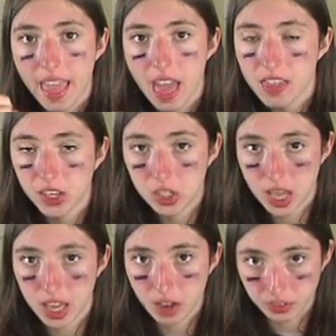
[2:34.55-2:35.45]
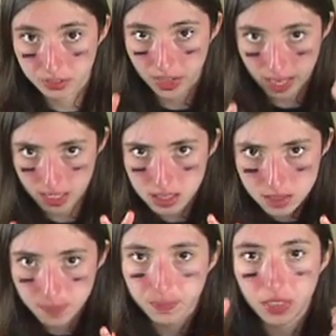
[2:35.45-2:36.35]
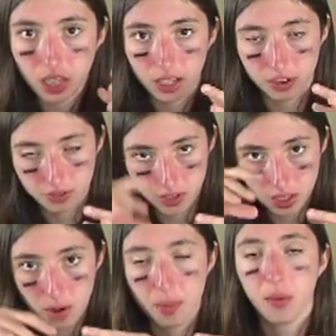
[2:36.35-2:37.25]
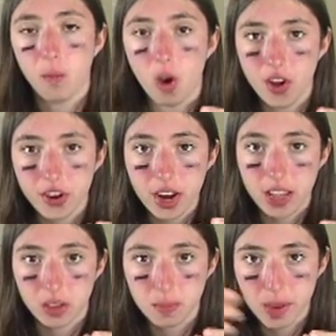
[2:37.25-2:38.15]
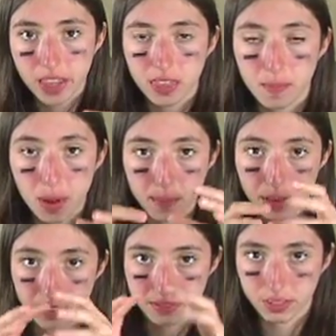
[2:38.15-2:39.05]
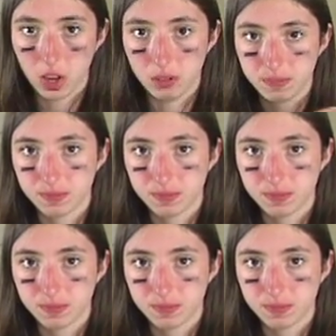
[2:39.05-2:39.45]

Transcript: And then you take a vase and you fill it up with water and you make the pumpkin float.